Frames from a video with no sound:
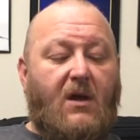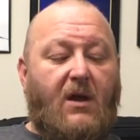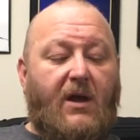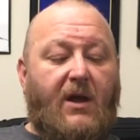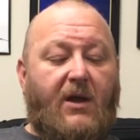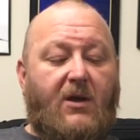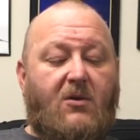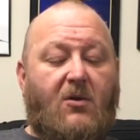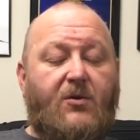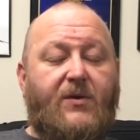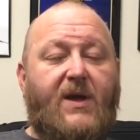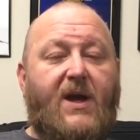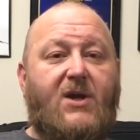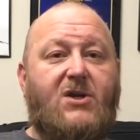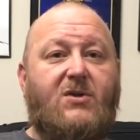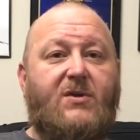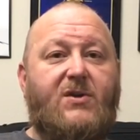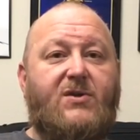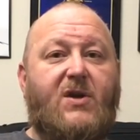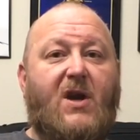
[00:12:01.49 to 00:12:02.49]
And Colt
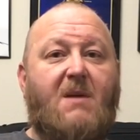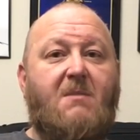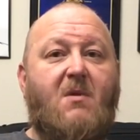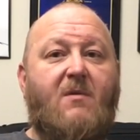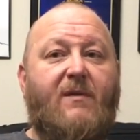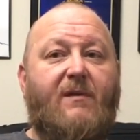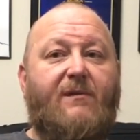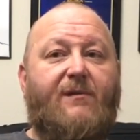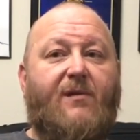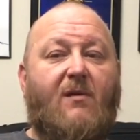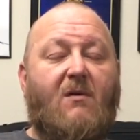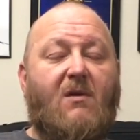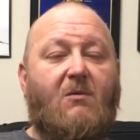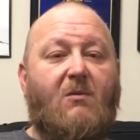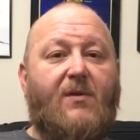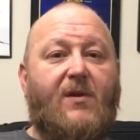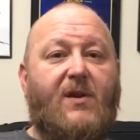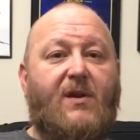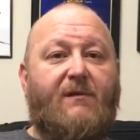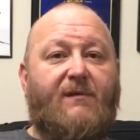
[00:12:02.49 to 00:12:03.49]
actually started moving forward
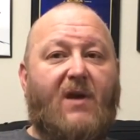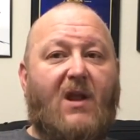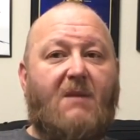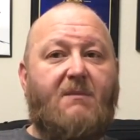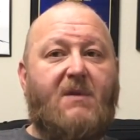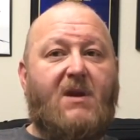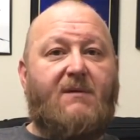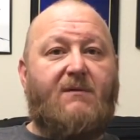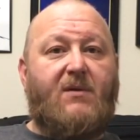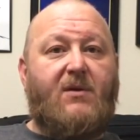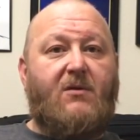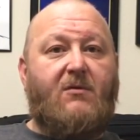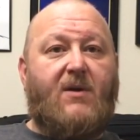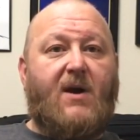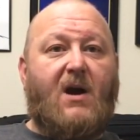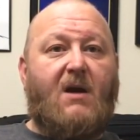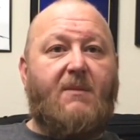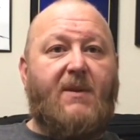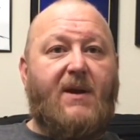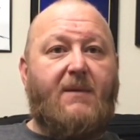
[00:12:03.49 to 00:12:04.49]
with the development of a new
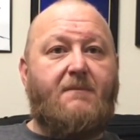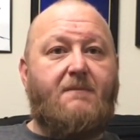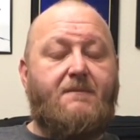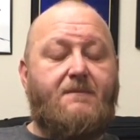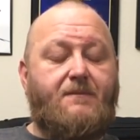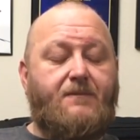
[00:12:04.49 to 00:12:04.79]
carbine.